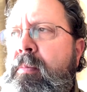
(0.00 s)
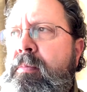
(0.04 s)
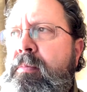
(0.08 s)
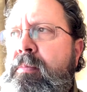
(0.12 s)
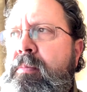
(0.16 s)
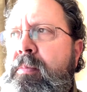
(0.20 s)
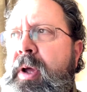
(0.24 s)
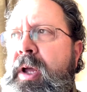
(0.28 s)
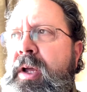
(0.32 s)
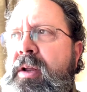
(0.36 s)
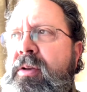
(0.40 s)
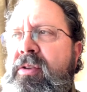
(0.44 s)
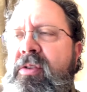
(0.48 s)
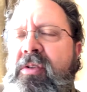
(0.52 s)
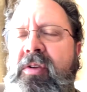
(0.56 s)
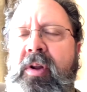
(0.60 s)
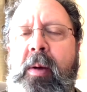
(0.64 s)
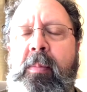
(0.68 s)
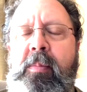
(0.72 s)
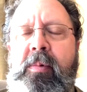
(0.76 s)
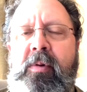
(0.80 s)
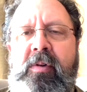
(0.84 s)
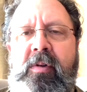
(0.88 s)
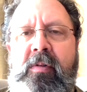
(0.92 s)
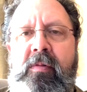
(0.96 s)
make
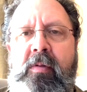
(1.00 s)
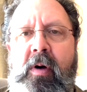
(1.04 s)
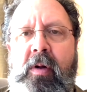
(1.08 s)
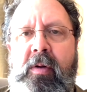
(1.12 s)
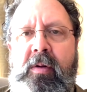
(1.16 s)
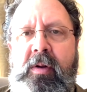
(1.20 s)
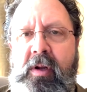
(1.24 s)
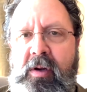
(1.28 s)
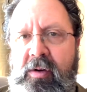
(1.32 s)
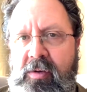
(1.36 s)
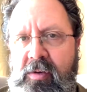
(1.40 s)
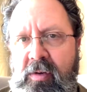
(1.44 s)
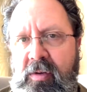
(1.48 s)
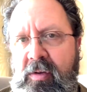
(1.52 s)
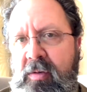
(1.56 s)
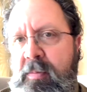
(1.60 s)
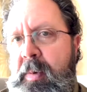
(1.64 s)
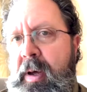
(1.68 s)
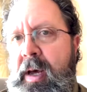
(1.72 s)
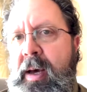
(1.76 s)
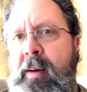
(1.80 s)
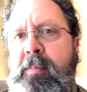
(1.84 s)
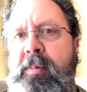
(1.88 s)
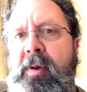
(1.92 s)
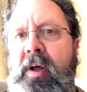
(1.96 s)
disciples of all nations,
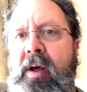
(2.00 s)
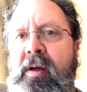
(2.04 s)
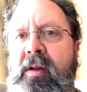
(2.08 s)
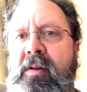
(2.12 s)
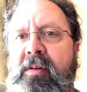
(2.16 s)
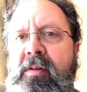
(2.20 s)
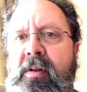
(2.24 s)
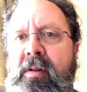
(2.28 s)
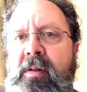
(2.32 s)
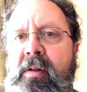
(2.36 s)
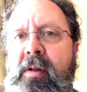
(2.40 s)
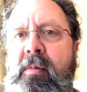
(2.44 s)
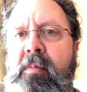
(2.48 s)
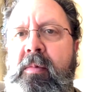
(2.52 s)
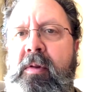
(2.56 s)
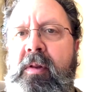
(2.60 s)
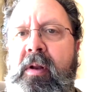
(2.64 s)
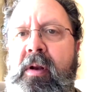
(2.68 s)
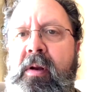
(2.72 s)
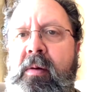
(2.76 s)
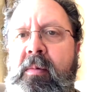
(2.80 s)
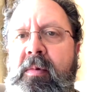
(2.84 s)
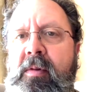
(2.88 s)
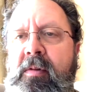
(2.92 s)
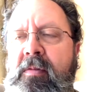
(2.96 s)
baptizing them in the
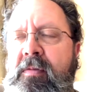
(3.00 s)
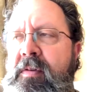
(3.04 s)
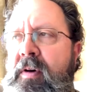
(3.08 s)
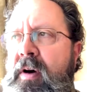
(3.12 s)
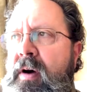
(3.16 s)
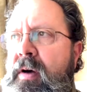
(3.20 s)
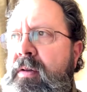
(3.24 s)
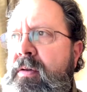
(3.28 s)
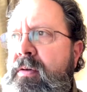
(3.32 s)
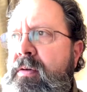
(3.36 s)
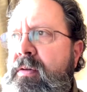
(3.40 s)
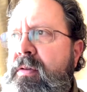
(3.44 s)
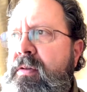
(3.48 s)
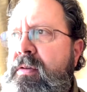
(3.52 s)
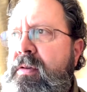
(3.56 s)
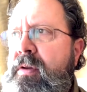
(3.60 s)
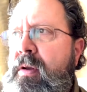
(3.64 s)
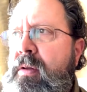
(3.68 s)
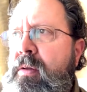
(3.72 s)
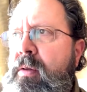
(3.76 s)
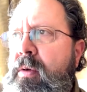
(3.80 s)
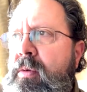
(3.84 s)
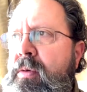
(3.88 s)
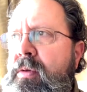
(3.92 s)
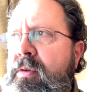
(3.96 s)
name of the Father and the Son
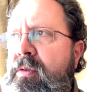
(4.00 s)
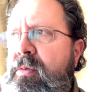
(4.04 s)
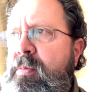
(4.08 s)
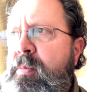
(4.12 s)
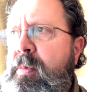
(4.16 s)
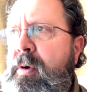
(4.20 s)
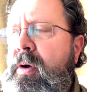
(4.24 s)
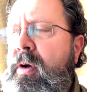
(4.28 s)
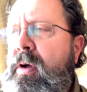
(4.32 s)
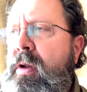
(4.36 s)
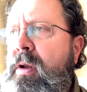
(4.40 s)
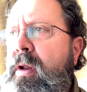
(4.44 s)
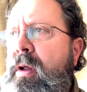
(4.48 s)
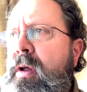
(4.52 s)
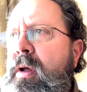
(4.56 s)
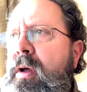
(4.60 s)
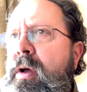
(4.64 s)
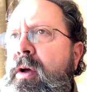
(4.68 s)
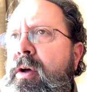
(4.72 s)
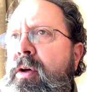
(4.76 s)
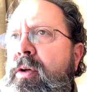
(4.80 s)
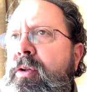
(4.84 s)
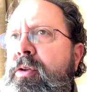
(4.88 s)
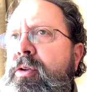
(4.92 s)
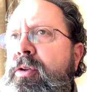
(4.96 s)
and the Holy Spirit.
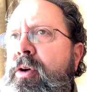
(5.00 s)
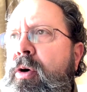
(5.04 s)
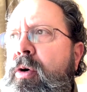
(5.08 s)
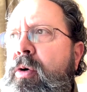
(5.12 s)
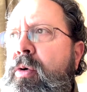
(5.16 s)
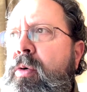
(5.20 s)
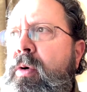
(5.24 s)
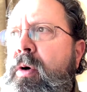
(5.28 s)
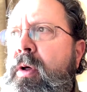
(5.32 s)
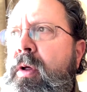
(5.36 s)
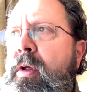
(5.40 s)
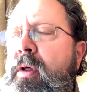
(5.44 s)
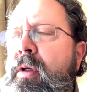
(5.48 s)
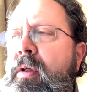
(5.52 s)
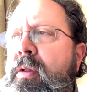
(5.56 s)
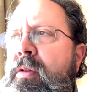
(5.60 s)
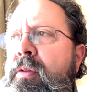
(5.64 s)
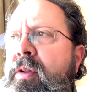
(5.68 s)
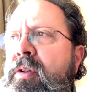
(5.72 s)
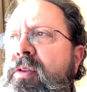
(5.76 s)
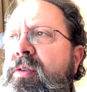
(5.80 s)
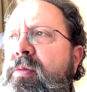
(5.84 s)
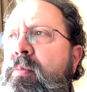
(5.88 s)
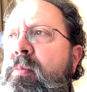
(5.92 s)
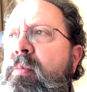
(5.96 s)
So
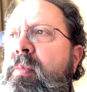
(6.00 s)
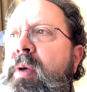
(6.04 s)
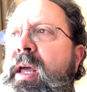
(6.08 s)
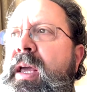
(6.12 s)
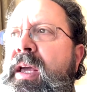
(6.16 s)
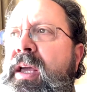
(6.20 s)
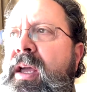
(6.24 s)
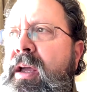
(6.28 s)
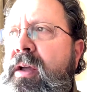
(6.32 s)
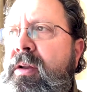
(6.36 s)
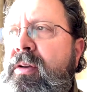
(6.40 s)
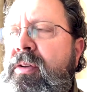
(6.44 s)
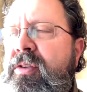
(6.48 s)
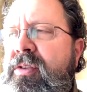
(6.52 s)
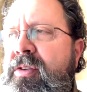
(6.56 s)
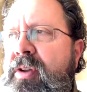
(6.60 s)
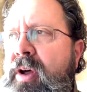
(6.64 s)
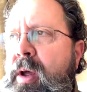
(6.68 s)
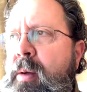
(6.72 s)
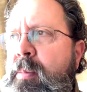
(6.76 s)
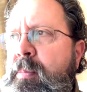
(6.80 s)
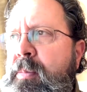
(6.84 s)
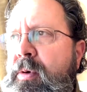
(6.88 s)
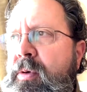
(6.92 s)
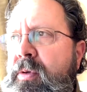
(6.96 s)
this making
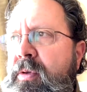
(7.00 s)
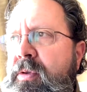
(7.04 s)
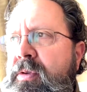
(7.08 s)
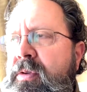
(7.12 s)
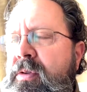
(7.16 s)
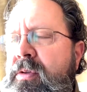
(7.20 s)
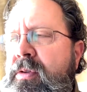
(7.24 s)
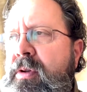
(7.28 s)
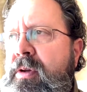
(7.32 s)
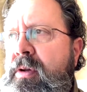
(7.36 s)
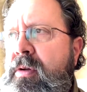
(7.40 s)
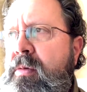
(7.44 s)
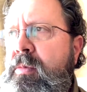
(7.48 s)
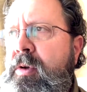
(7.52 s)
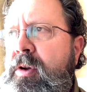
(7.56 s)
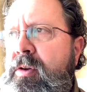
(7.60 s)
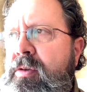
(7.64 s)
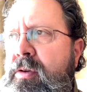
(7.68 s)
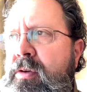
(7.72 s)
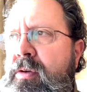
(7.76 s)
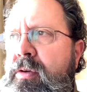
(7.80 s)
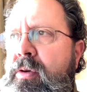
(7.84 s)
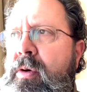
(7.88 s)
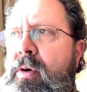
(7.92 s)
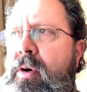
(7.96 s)
disciples is a
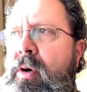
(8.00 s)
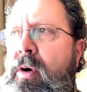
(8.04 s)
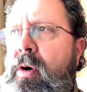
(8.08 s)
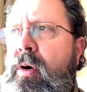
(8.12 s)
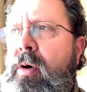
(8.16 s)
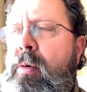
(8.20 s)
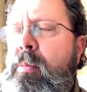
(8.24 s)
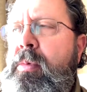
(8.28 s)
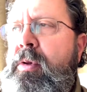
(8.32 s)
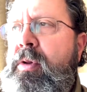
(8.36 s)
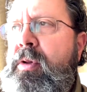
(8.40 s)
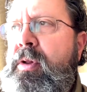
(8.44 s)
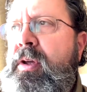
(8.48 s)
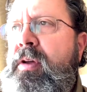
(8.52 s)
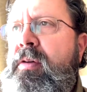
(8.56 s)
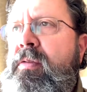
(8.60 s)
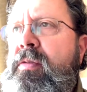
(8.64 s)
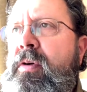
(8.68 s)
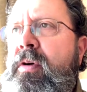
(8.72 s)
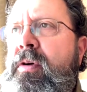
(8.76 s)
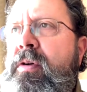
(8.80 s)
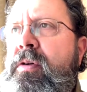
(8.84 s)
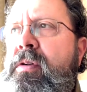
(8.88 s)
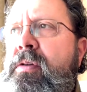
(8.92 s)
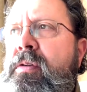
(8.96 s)
commission to all
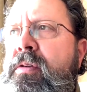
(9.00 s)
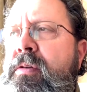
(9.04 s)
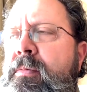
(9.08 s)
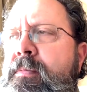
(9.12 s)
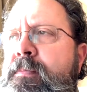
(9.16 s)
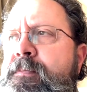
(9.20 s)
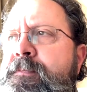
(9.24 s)
believers.